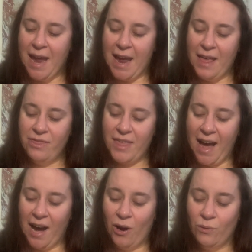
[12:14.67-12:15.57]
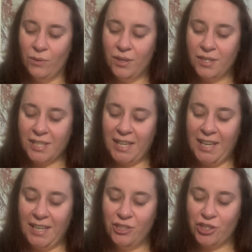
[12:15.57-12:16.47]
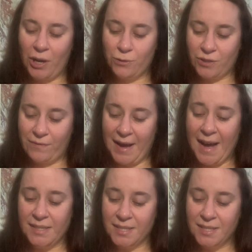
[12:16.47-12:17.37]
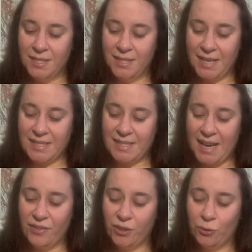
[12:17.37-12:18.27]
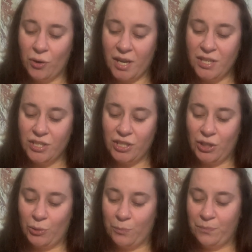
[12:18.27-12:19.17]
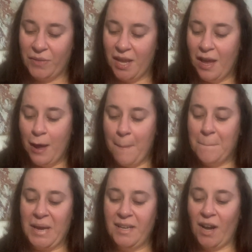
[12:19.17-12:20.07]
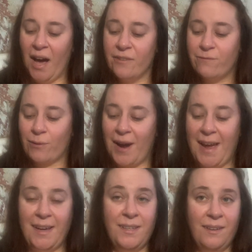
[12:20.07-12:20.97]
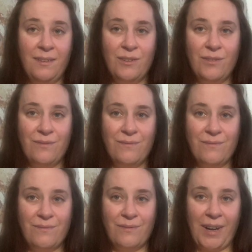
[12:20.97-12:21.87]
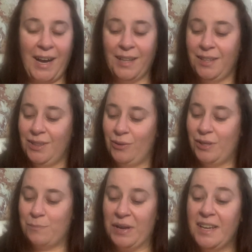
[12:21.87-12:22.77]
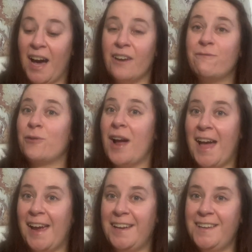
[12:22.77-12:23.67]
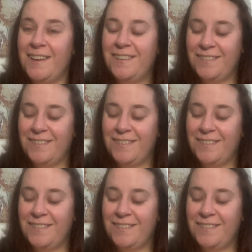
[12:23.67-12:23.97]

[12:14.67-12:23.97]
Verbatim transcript: and thou, King Jehoshaphat, thus saith the Lord unto you, Be not afraid, hallelujah, be not afraid